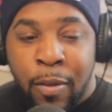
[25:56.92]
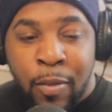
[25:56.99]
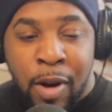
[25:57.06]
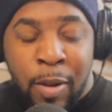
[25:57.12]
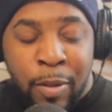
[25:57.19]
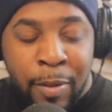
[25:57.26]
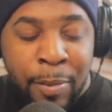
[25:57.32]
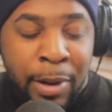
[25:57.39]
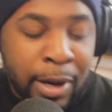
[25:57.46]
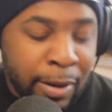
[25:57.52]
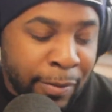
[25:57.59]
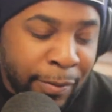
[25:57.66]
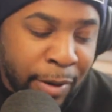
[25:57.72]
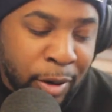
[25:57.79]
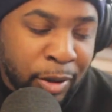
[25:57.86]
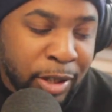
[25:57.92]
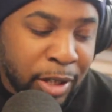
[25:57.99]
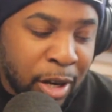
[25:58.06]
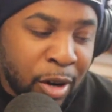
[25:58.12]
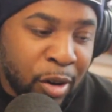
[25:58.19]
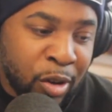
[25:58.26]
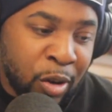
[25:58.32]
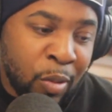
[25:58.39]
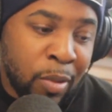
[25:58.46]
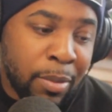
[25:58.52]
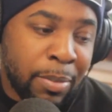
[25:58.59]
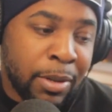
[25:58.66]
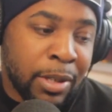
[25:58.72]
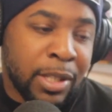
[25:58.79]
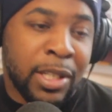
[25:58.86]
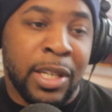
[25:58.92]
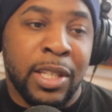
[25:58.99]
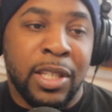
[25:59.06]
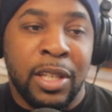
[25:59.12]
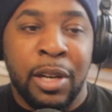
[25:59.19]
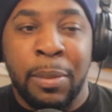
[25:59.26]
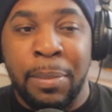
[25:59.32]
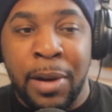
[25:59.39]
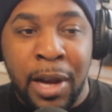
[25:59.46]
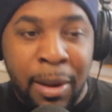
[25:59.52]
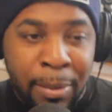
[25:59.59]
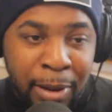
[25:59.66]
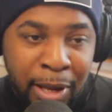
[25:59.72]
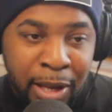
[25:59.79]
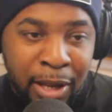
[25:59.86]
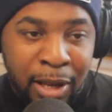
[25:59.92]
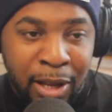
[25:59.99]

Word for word: what would be the first song you would present to the public?